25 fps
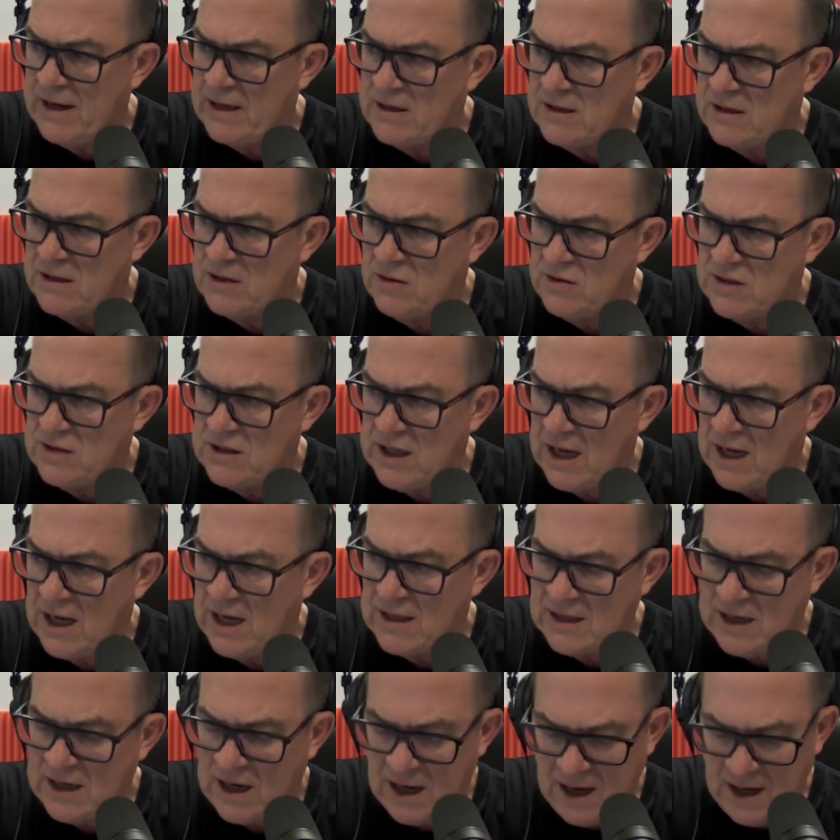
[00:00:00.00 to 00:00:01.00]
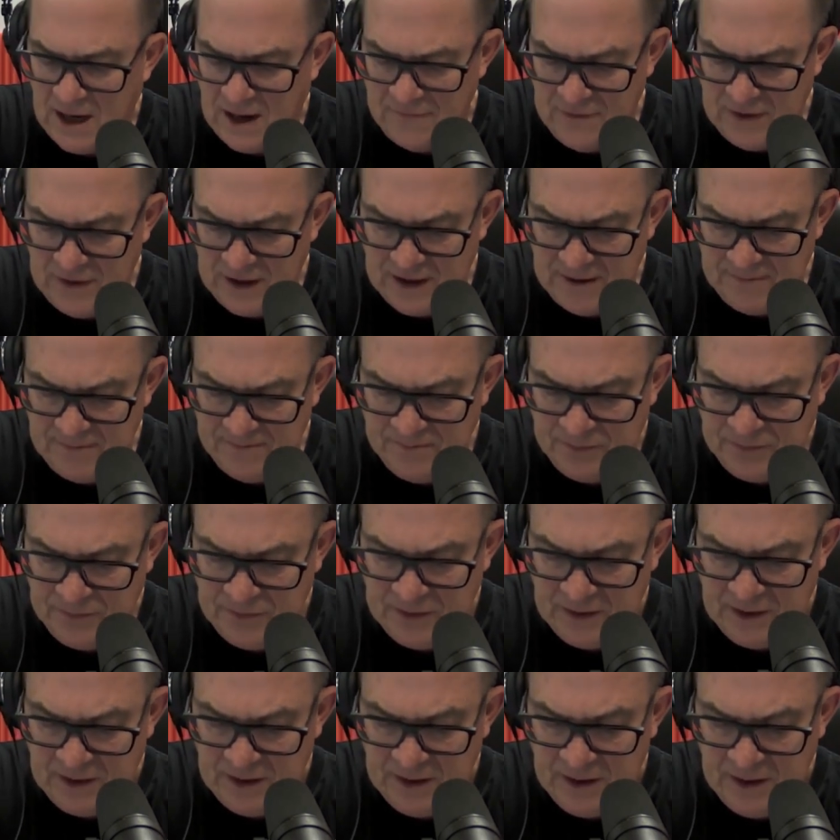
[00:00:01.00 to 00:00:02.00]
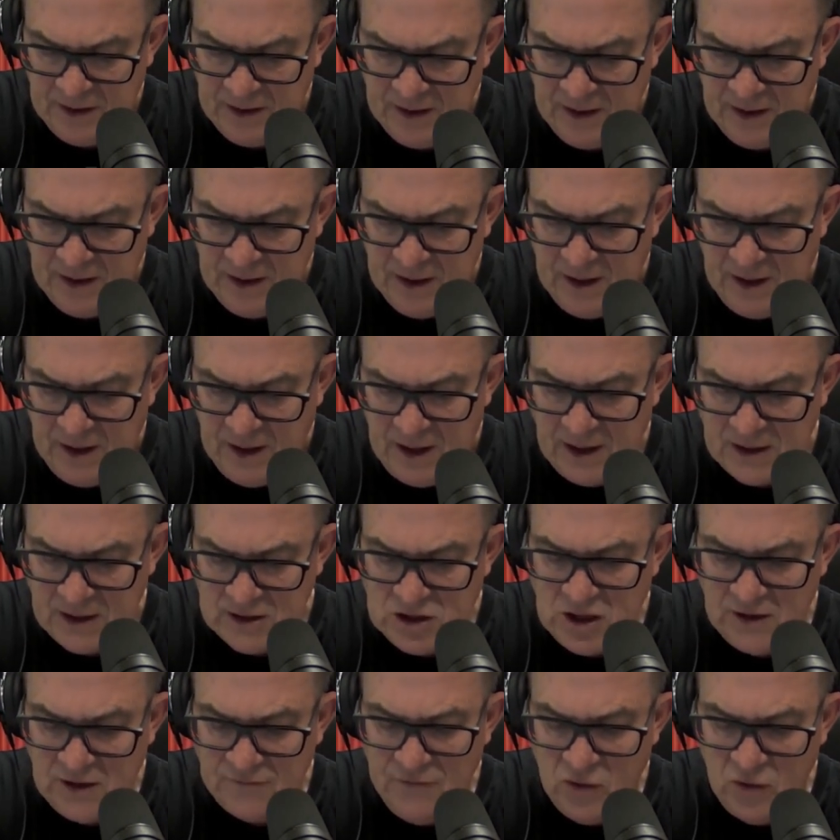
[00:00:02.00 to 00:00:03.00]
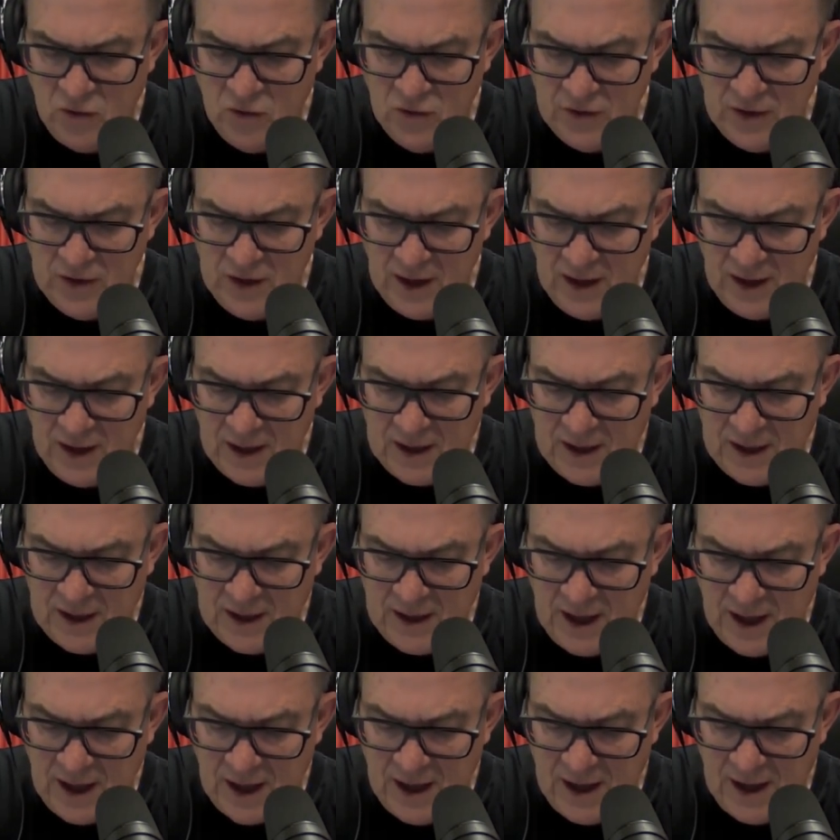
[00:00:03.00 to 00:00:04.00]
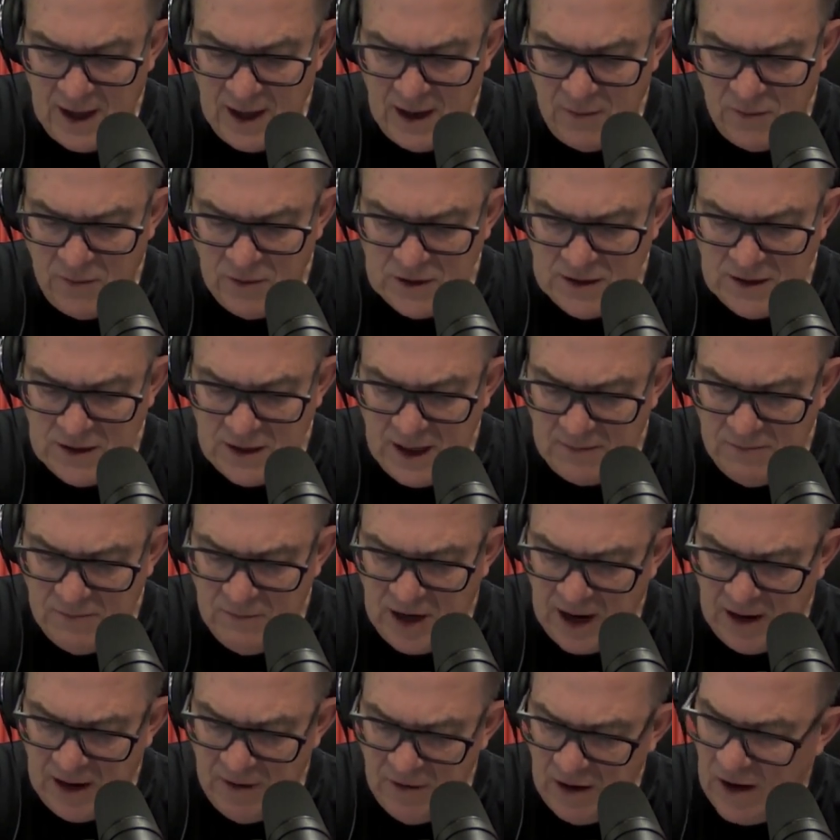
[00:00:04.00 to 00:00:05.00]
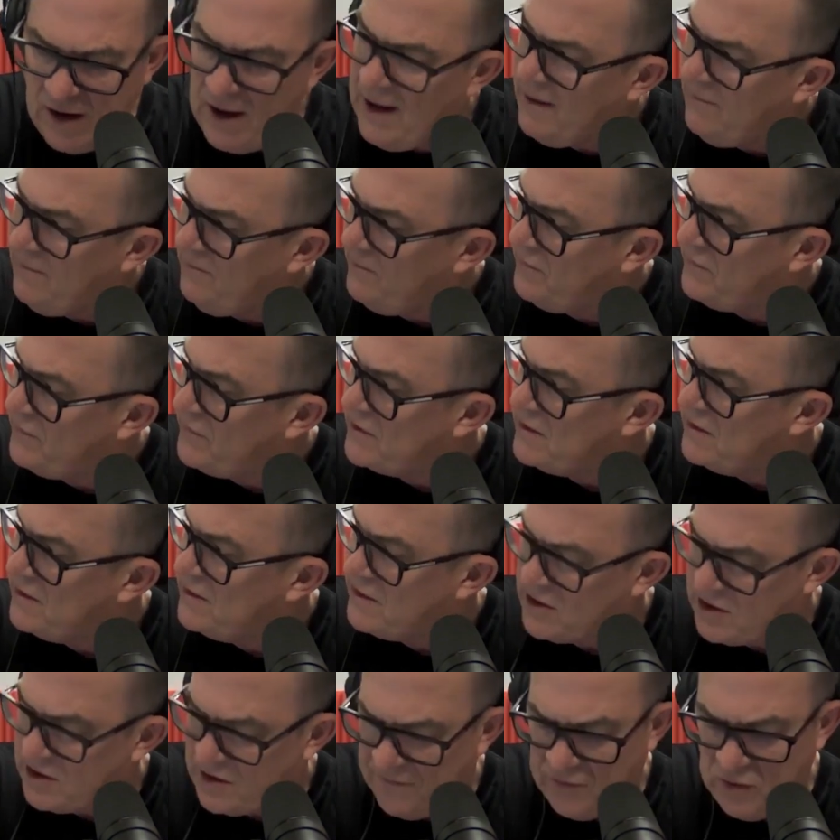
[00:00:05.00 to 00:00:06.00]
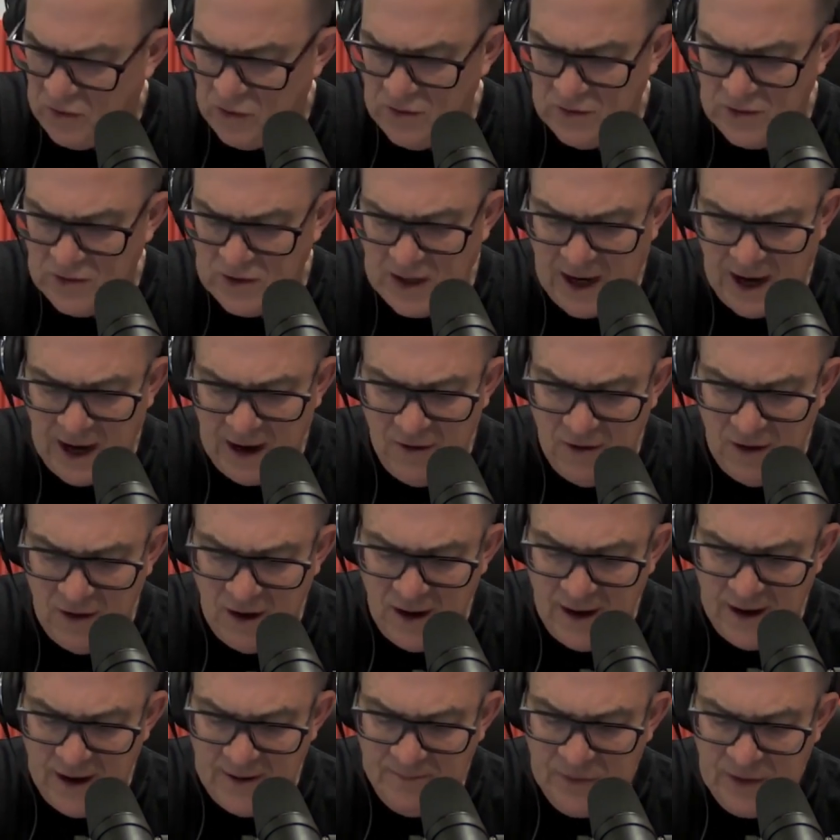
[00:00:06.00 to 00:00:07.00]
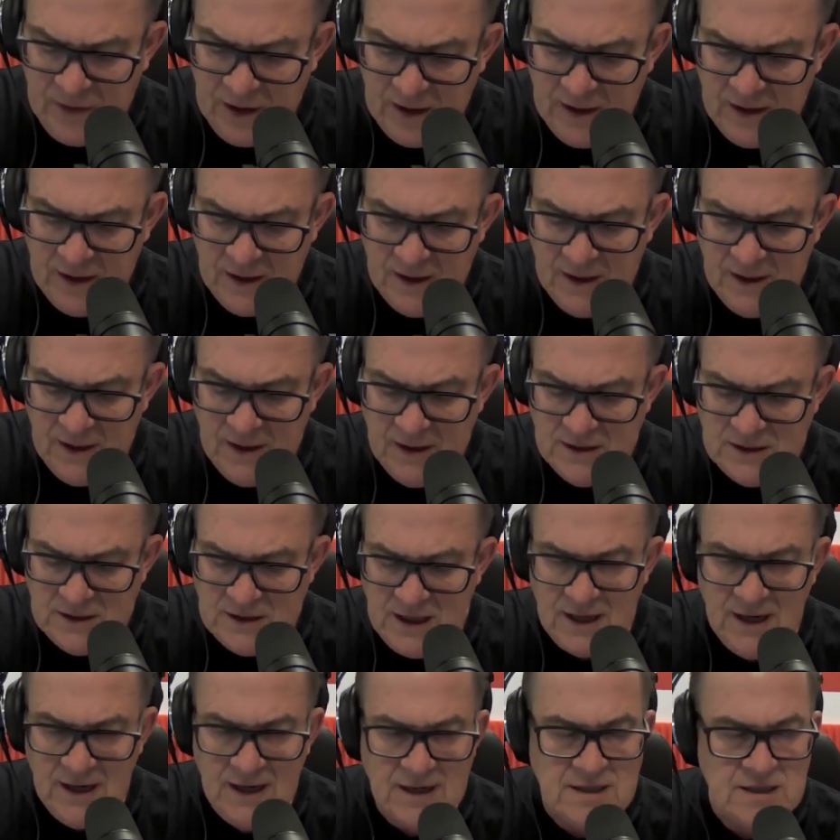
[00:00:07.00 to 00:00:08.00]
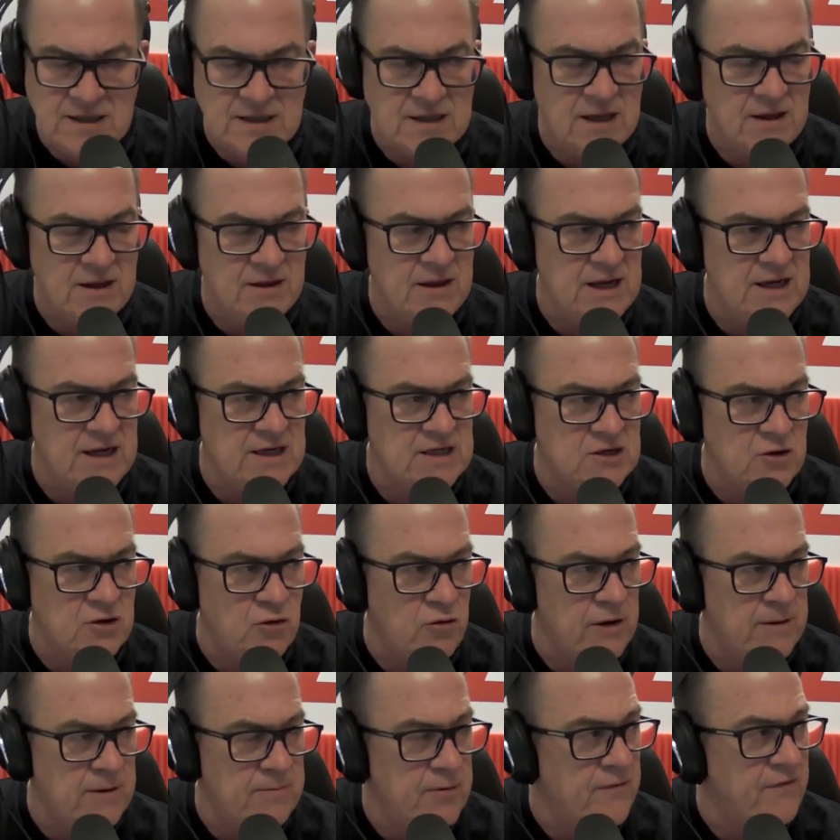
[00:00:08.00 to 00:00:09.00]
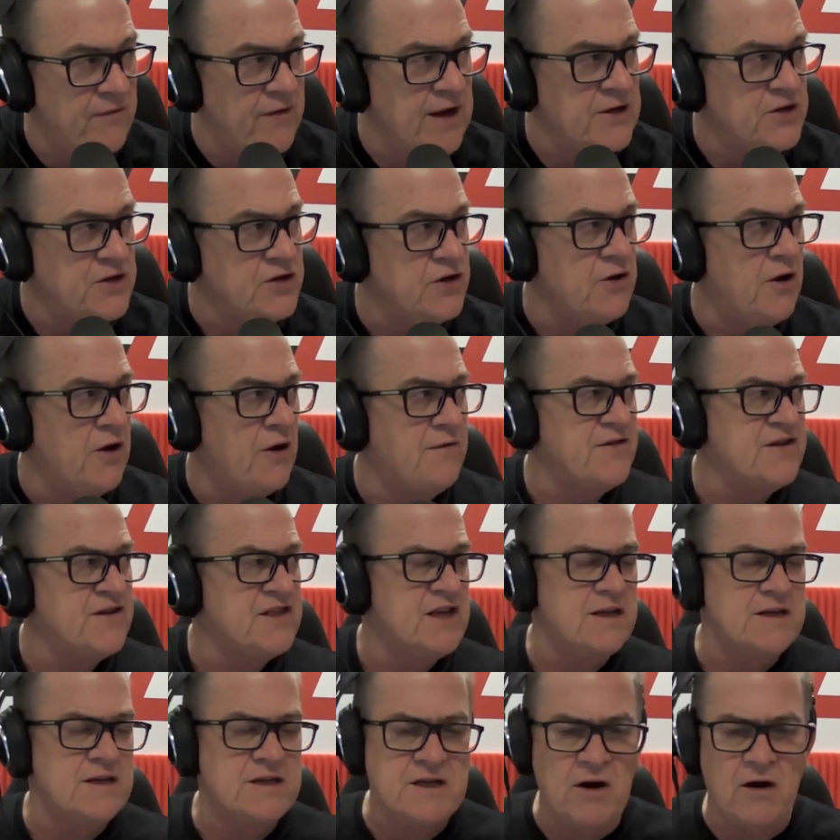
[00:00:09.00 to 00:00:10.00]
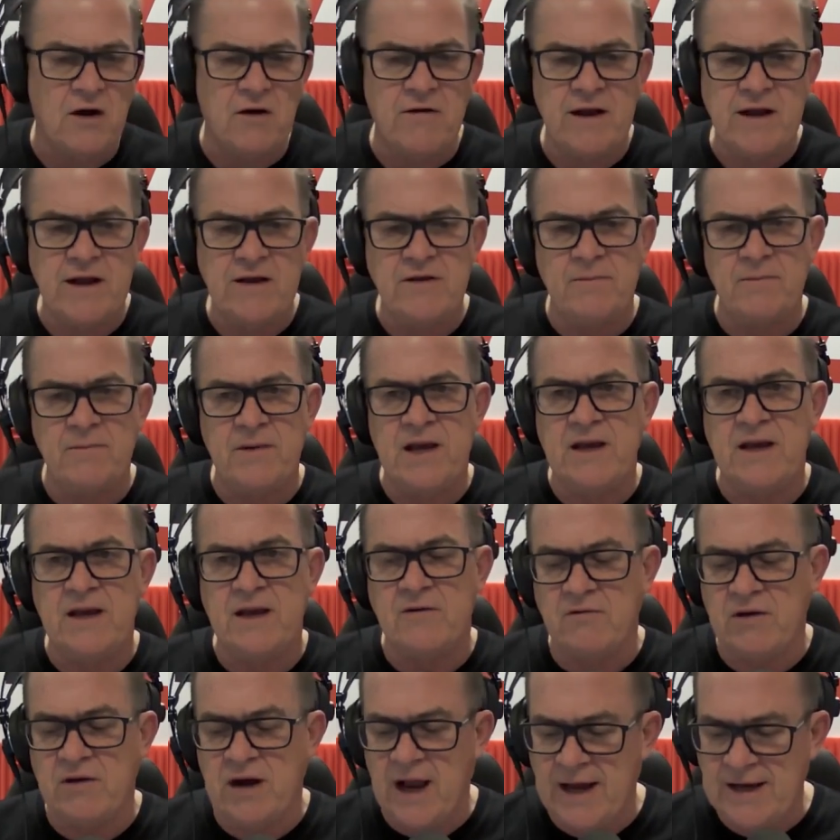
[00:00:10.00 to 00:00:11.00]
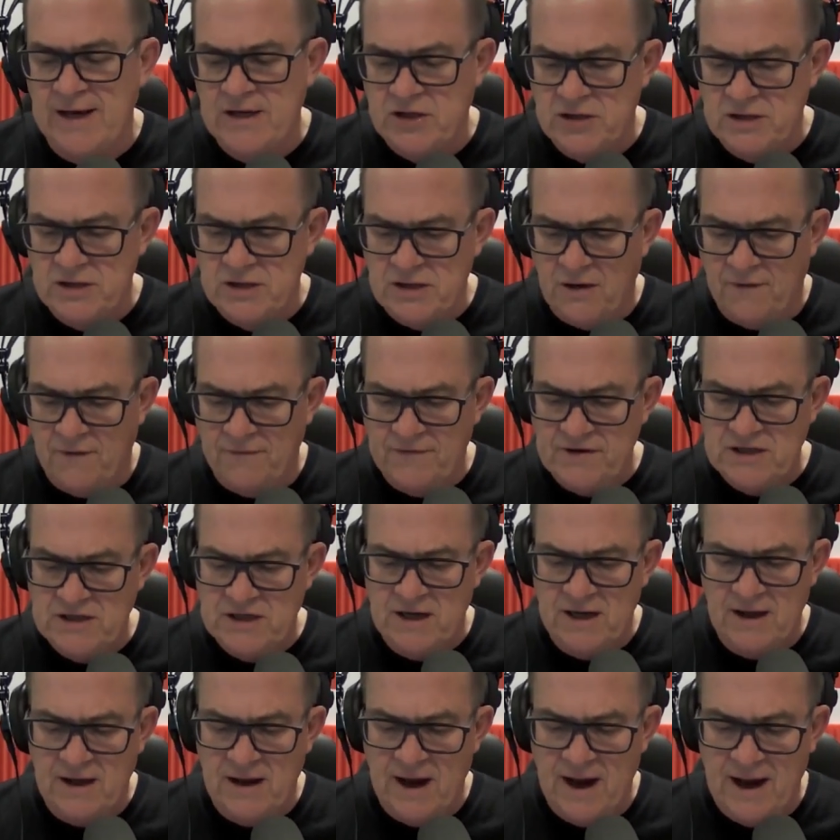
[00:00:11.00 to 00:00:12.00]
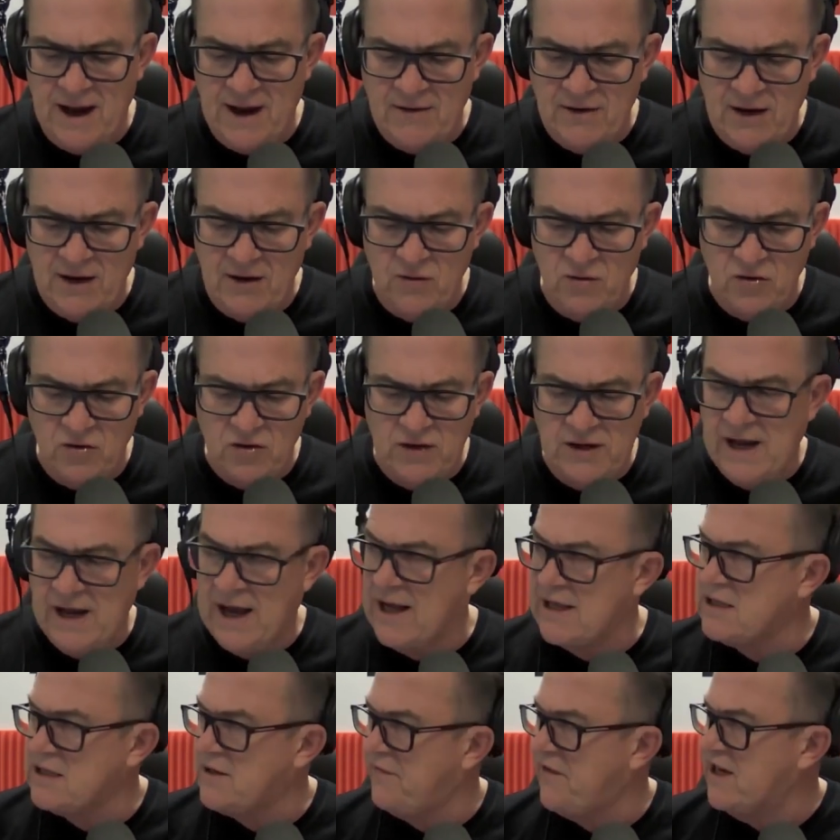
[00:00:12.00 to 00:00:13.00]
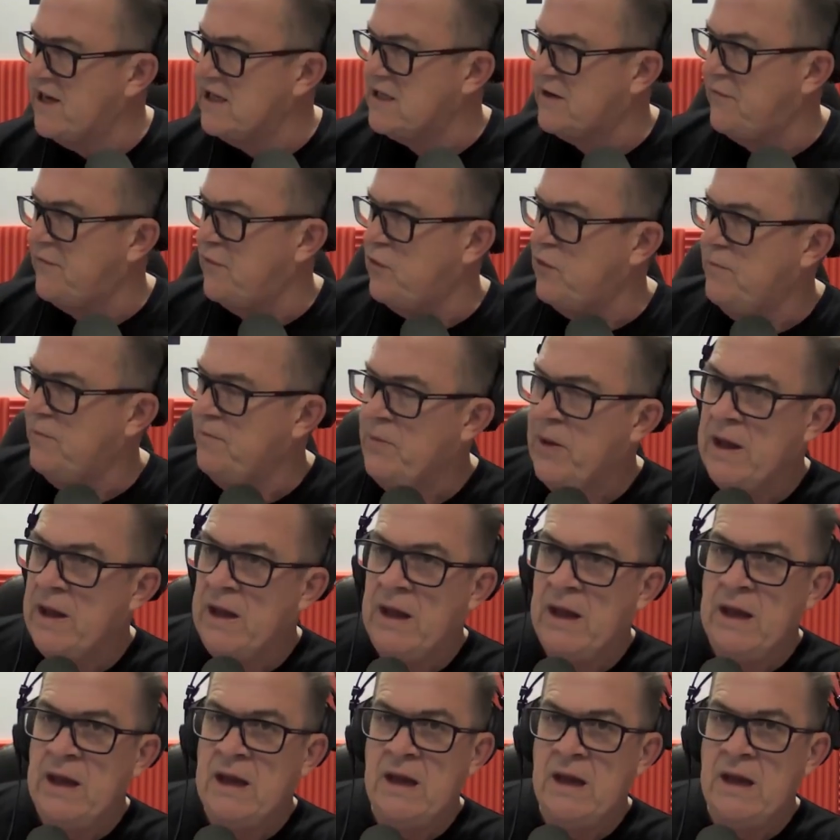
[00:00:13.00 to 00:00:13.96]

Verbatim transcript: like Tusiata Avia. Uh, Siobhan, uh, what's her name? Caroline? Siobhan Caroline. She is the Story Prevention Officer, sorry, the Media Relations Officer at the Auckland Arts Festival